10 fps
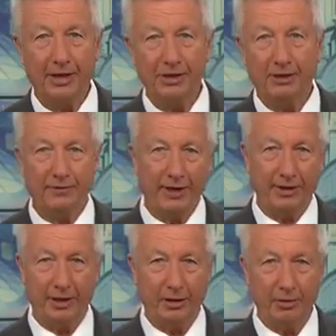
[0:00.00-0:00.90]
It's an
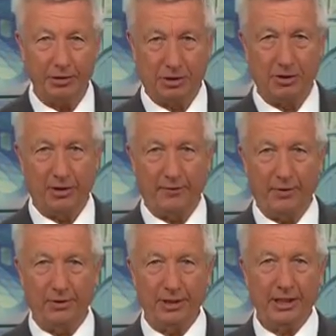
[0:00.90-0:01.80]
event that closes off
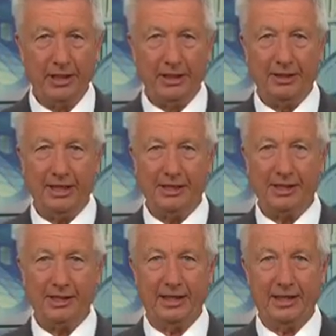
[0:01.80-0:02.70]
all the
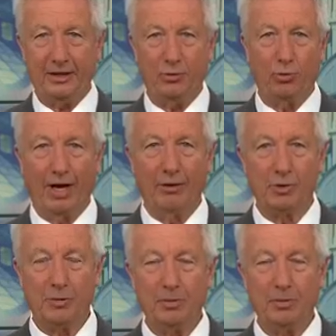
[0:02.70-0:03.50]
designated routes.